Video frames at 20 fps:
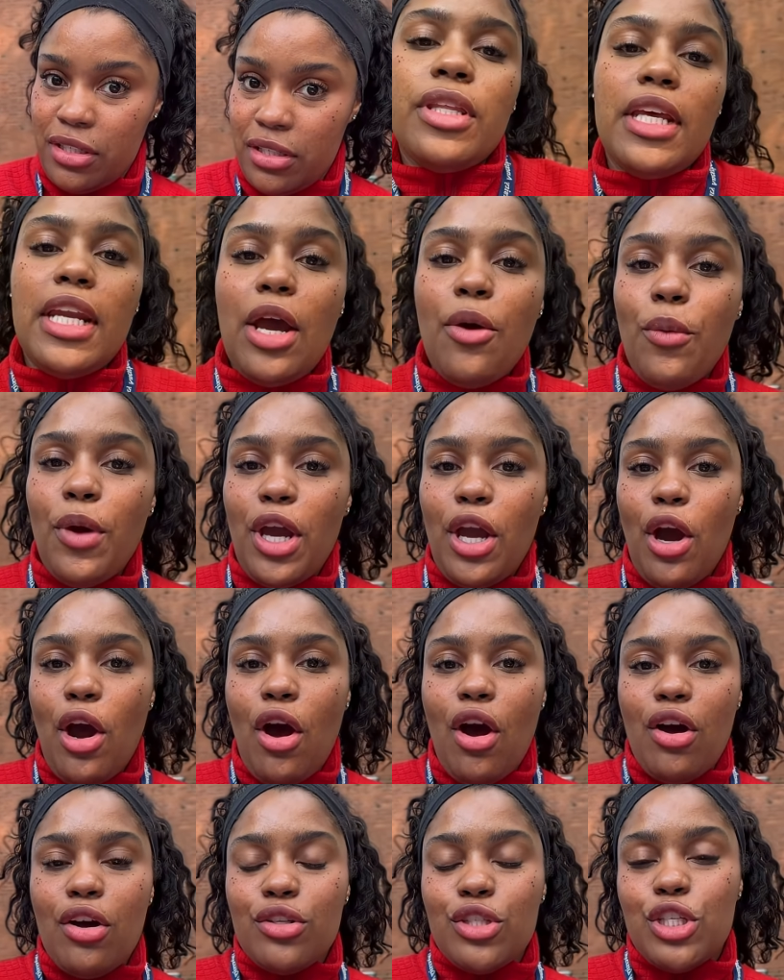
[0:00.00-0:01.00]
Then I went
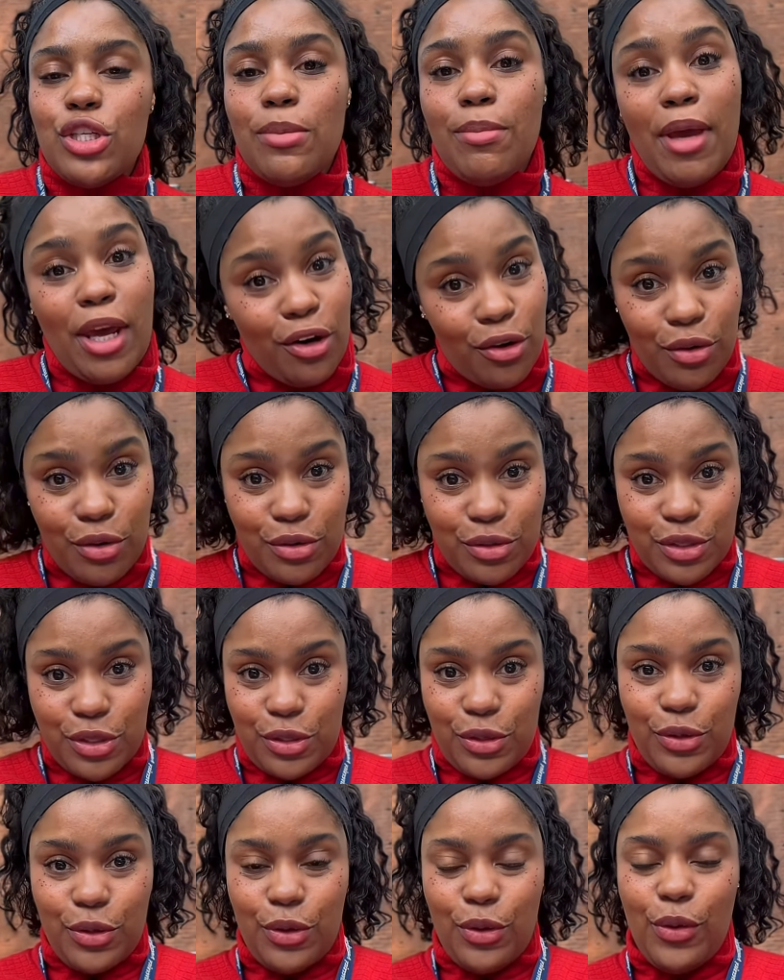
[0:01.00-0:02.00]
on to medical
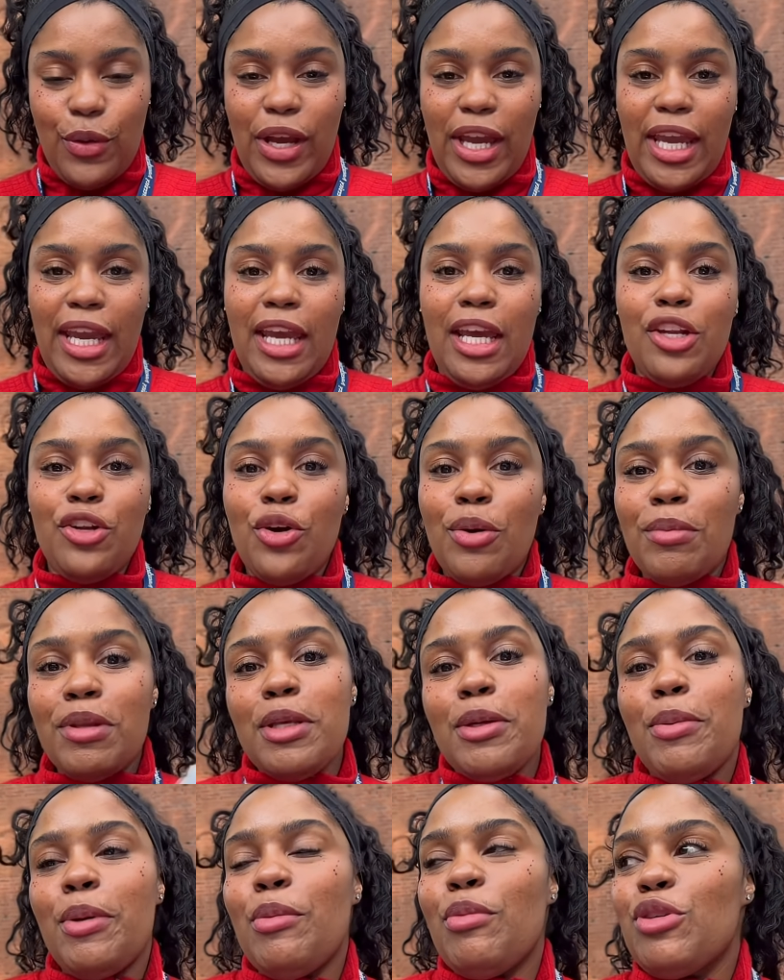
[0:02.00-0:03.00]
school, and
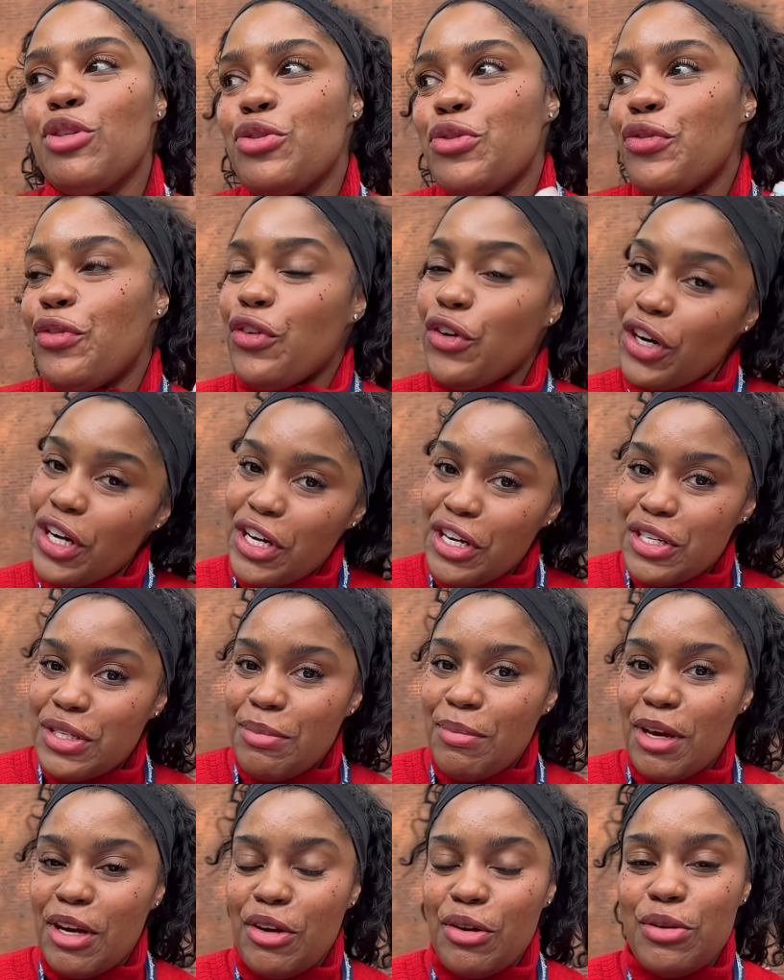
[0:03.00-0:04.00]
normally people do 4 years in
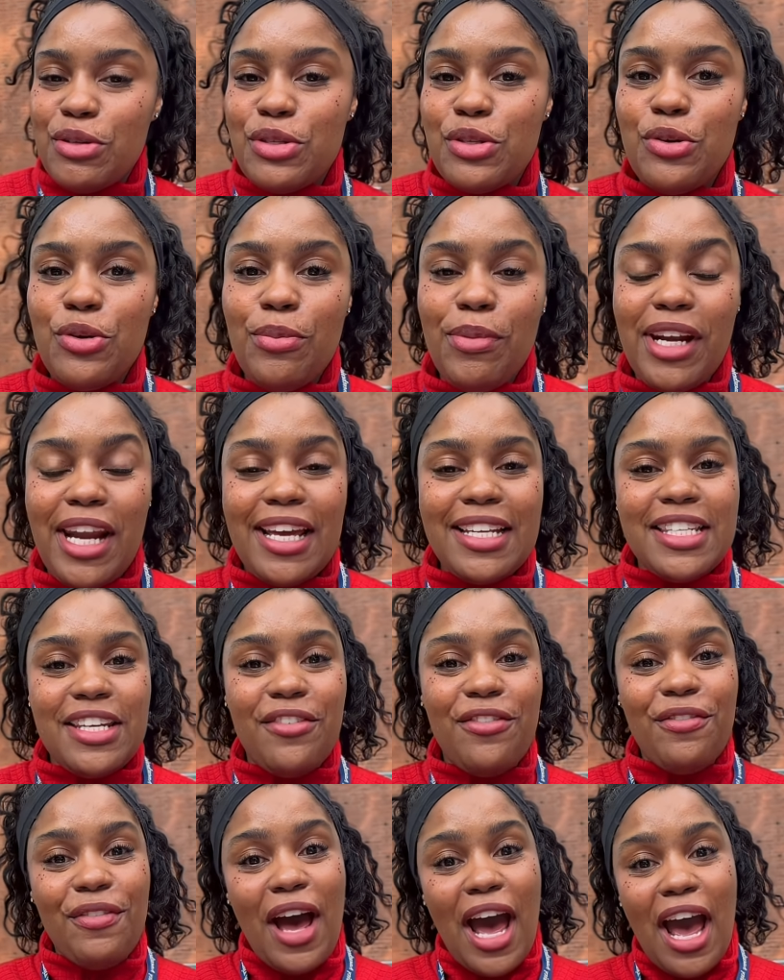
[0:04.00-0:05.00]
medical school, but I did
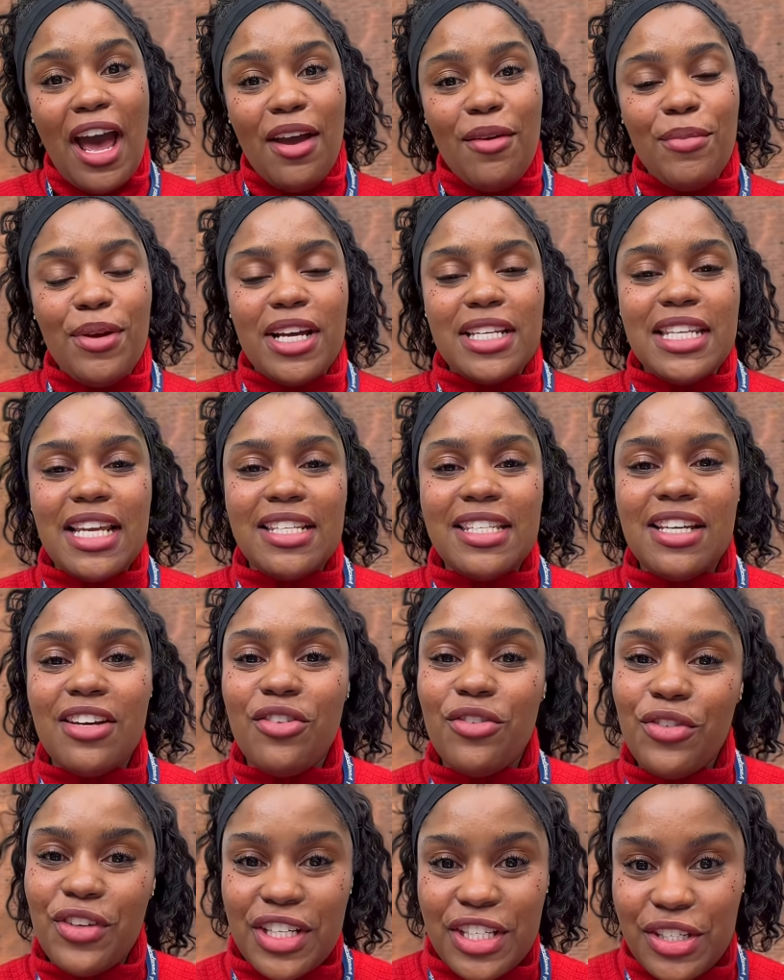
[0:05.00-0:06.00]
5 because I took
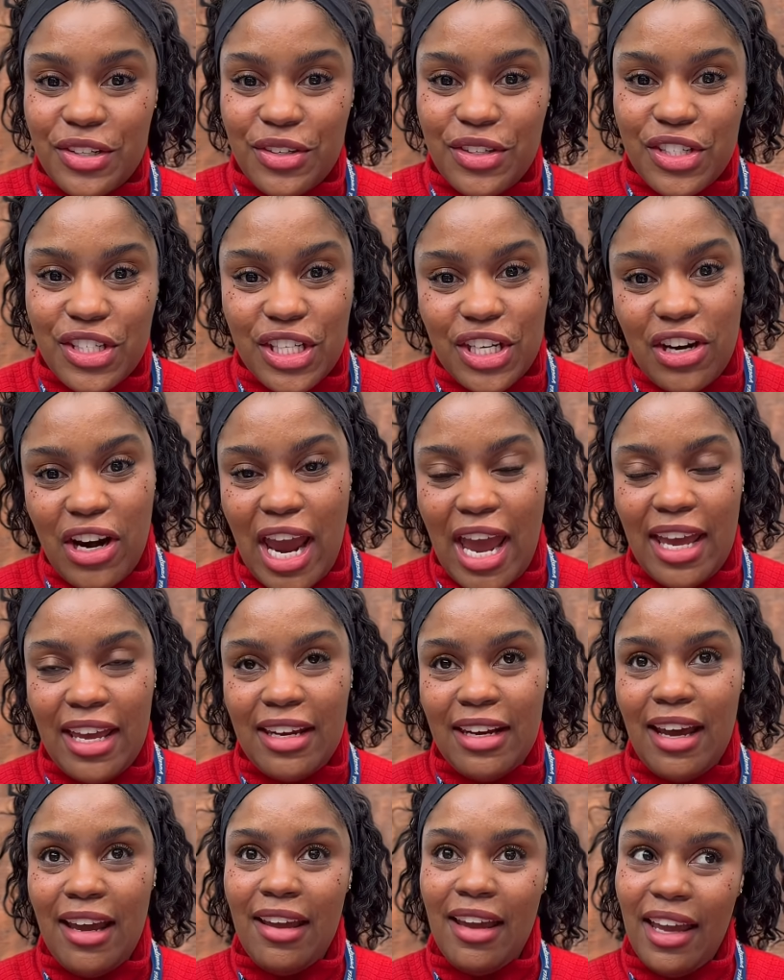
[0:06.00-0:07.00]
a research year at
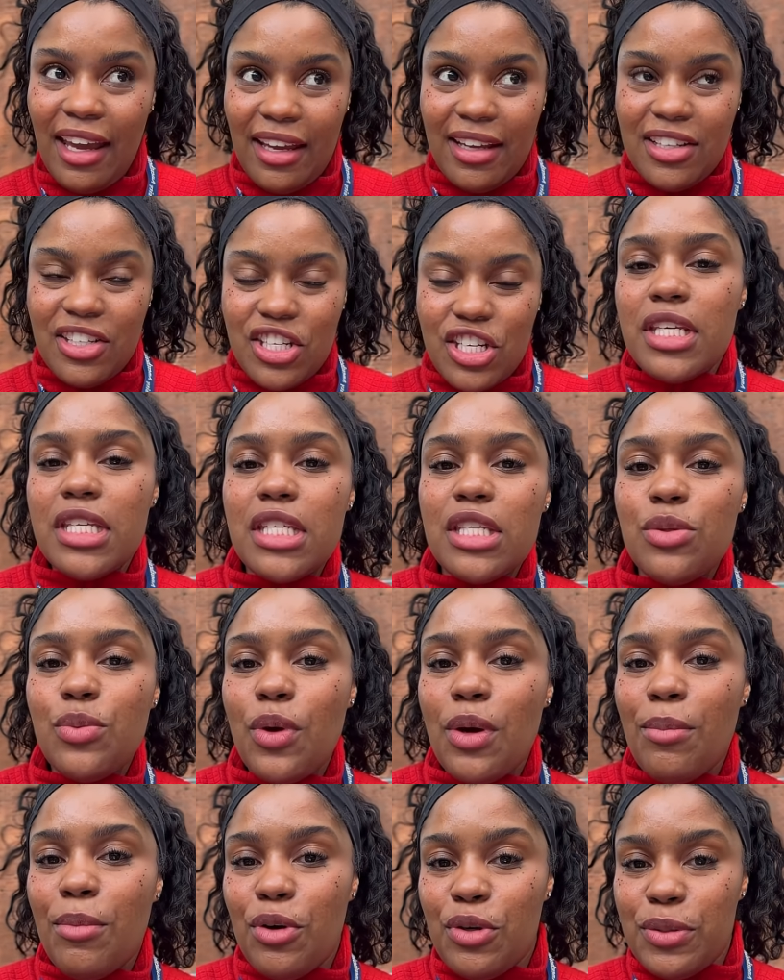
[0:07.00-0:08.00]
NIH. This is
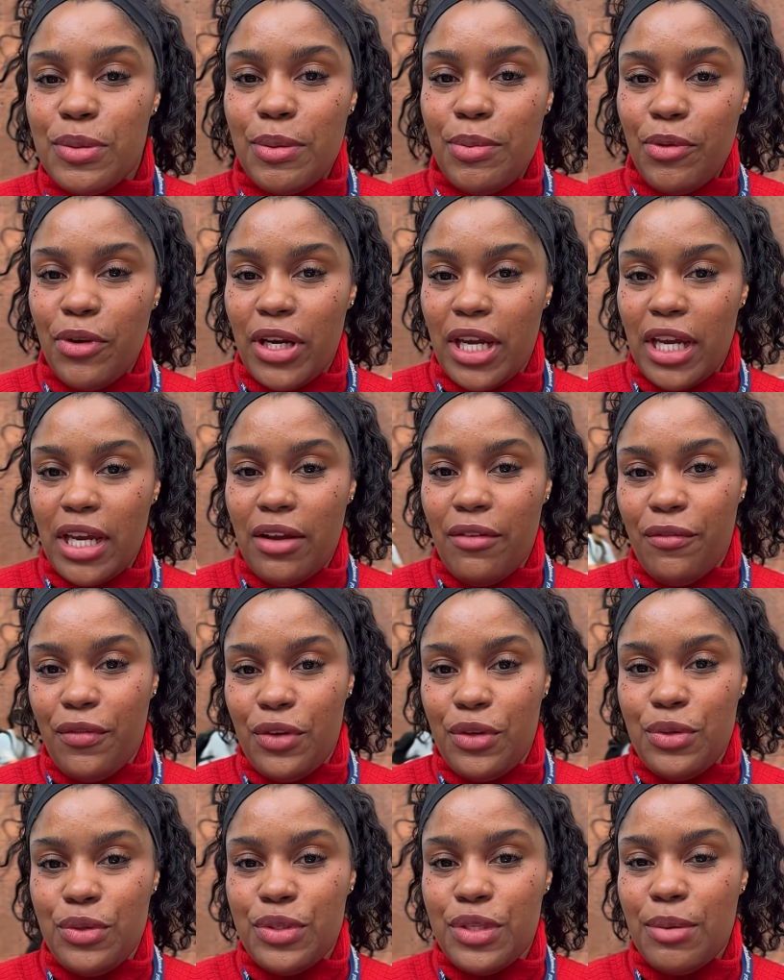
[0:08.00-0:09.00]
where most people get
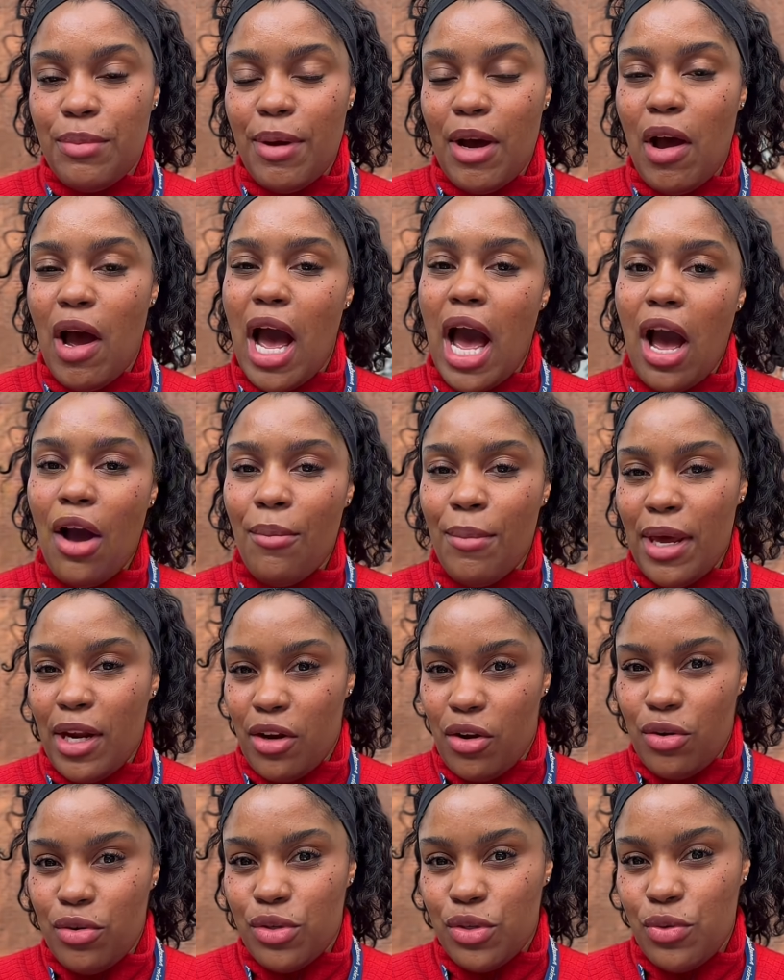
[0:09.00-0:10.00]
confused about how
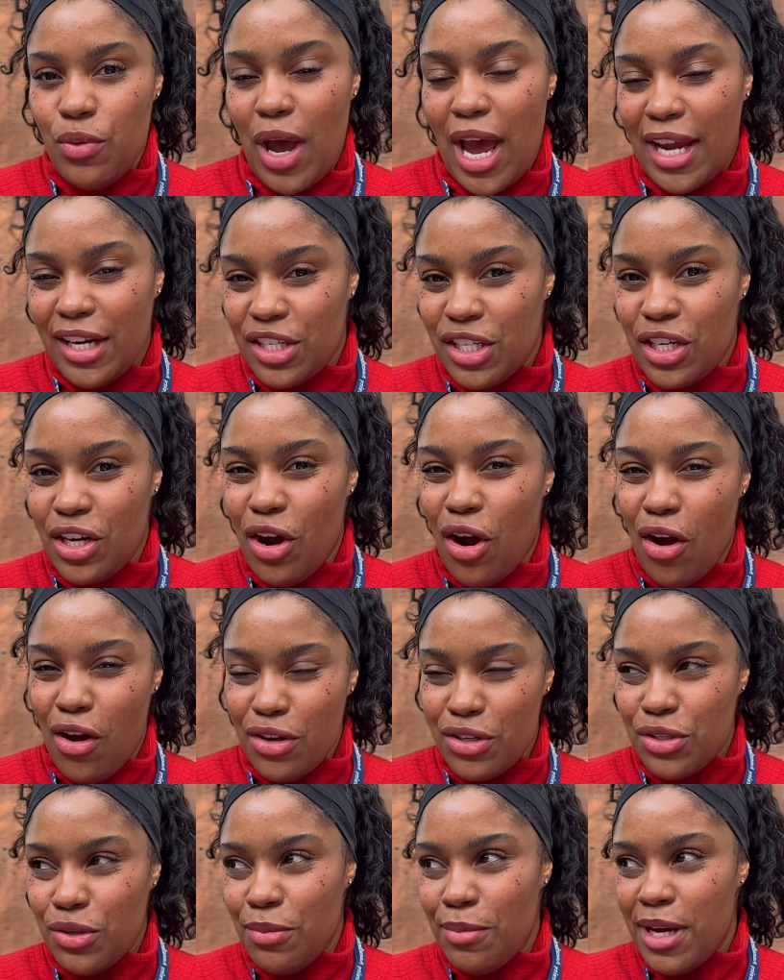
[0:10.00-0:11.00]
medical school actually
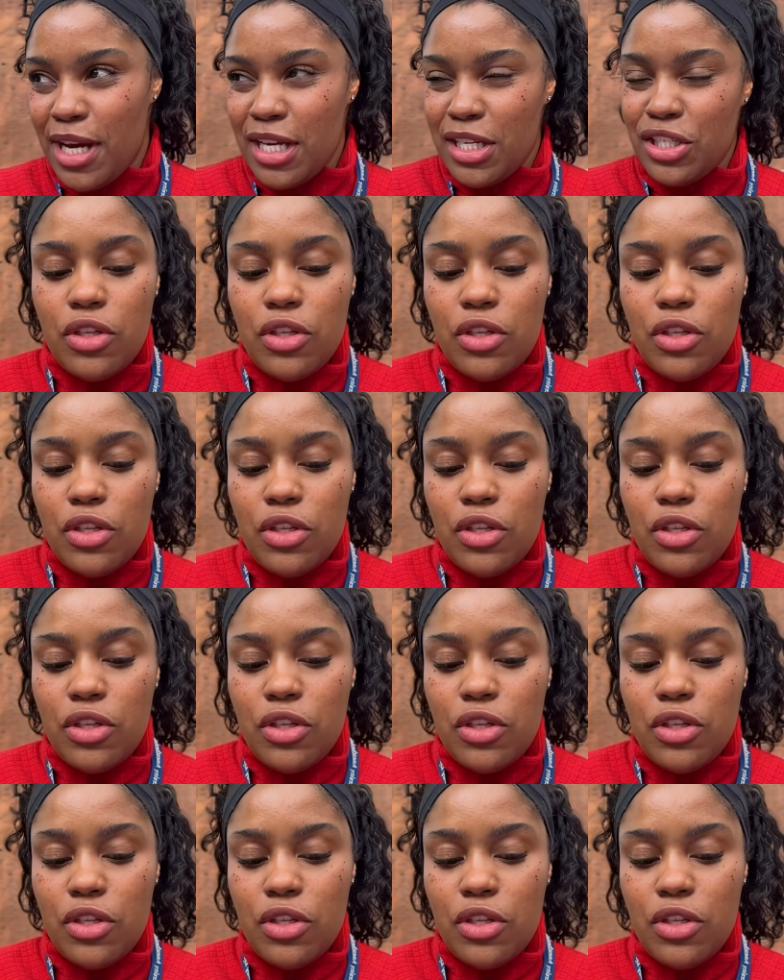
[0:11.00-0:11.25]
costs so much.